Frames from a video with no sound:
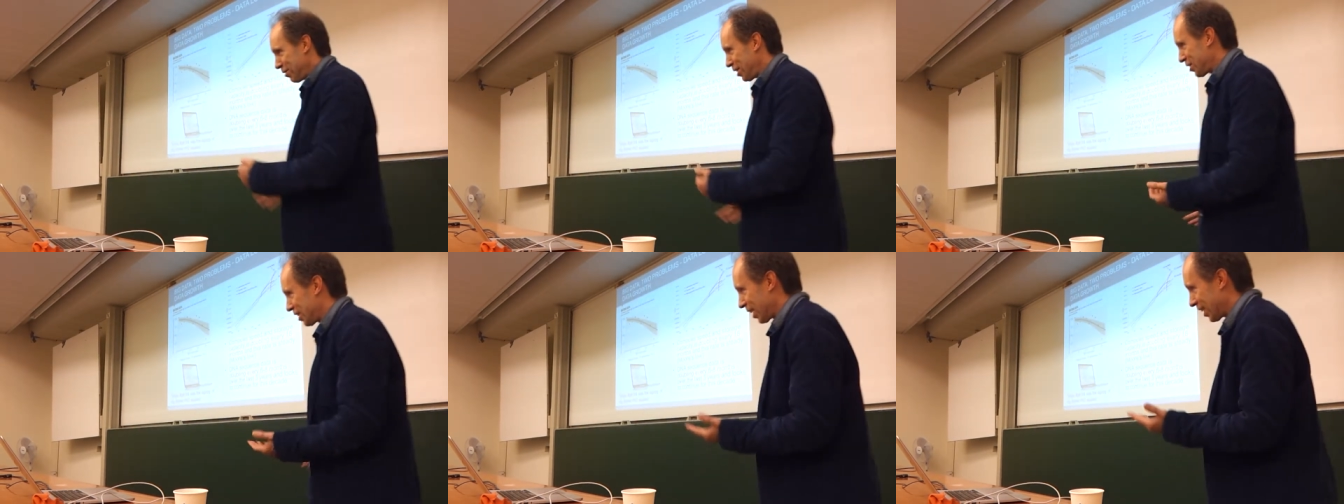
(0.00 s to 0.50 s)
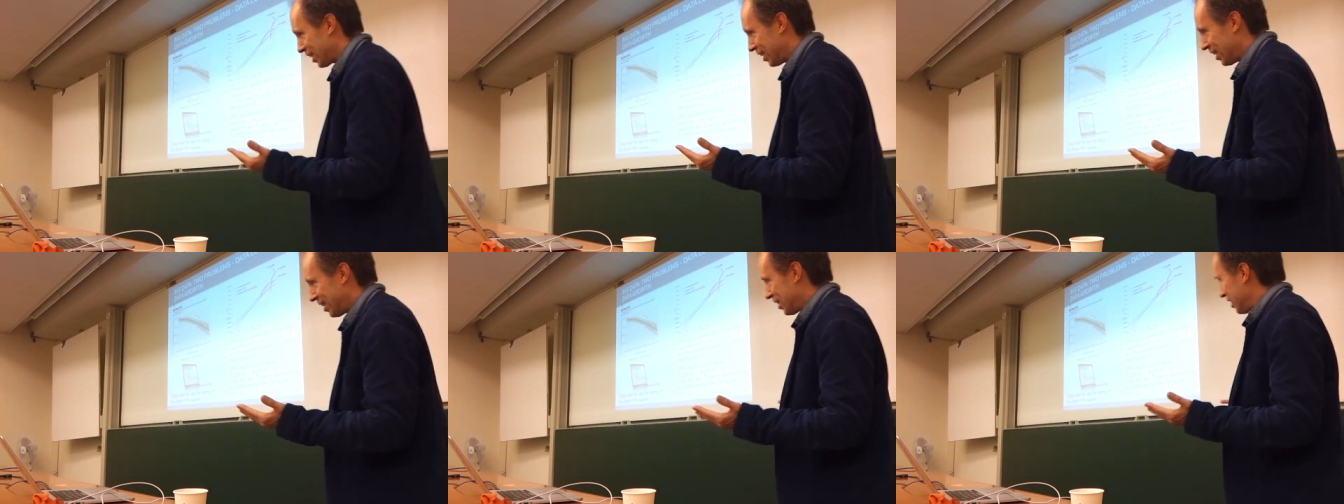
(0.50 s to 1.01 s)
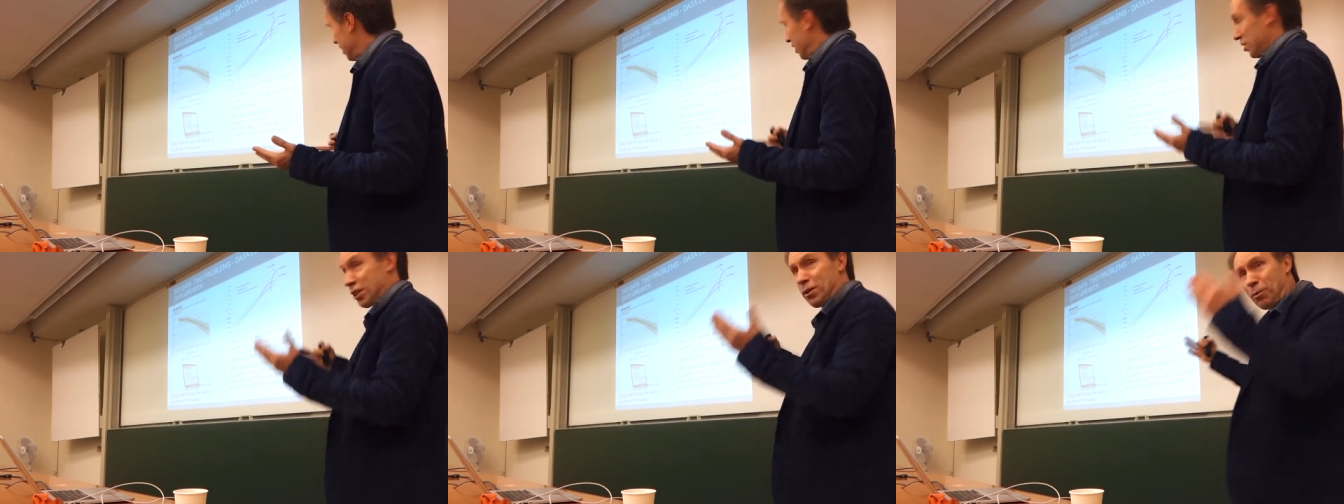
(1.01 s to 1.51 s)
physically.
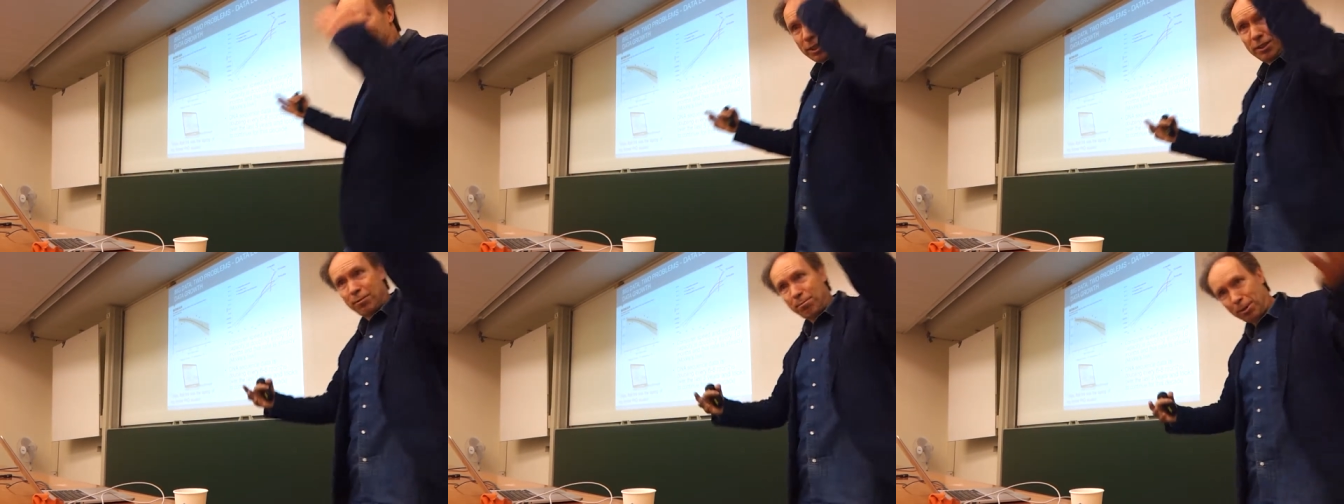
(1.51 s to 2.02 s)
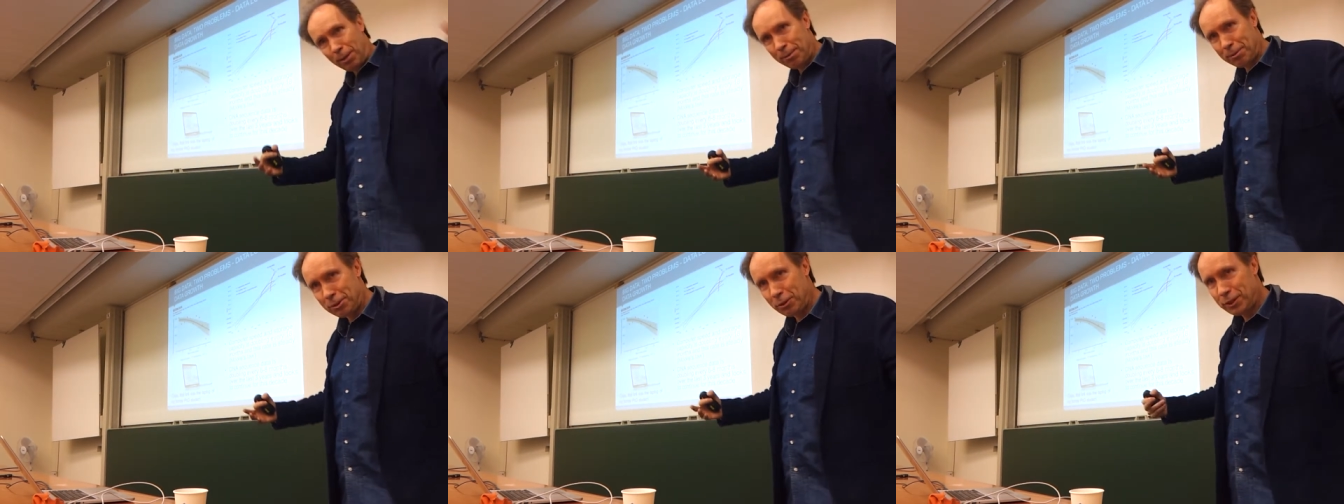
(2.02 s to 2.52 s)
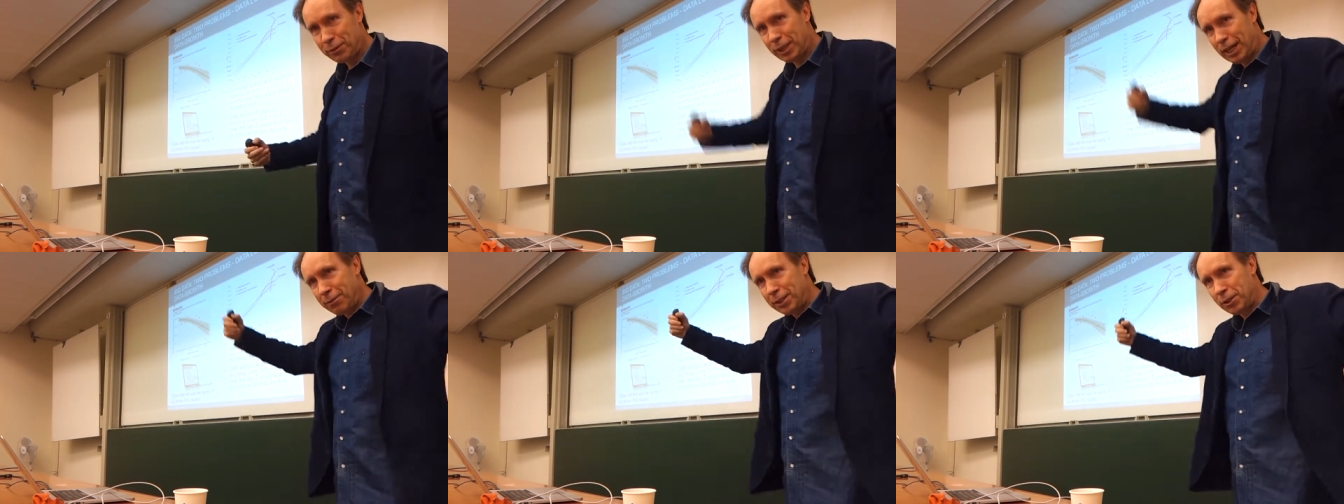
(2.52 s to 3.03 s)
So what problems do we have? What
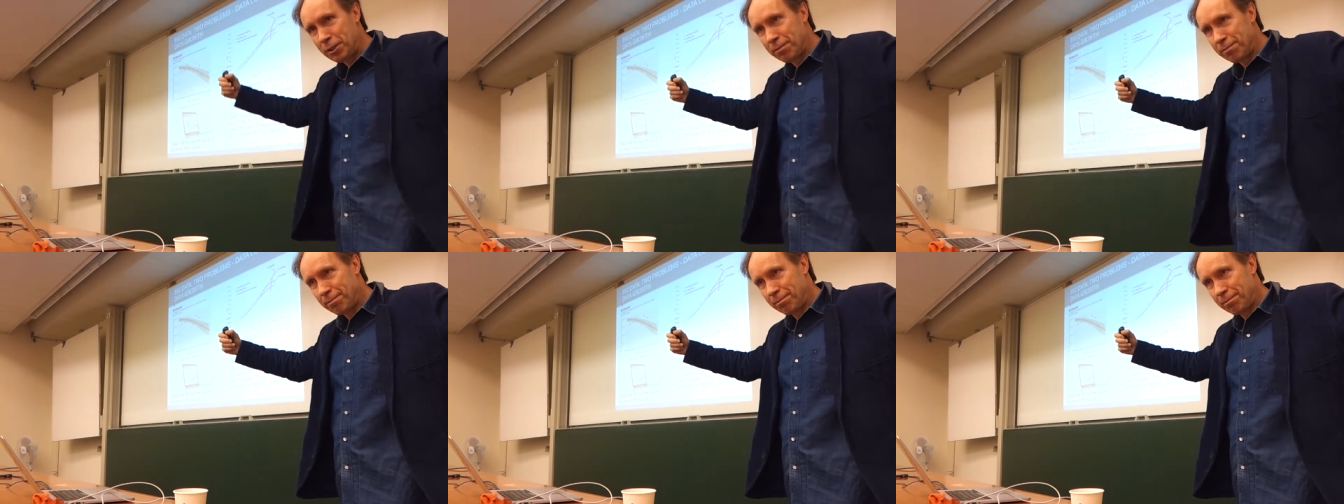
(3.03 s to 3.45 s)
can we do?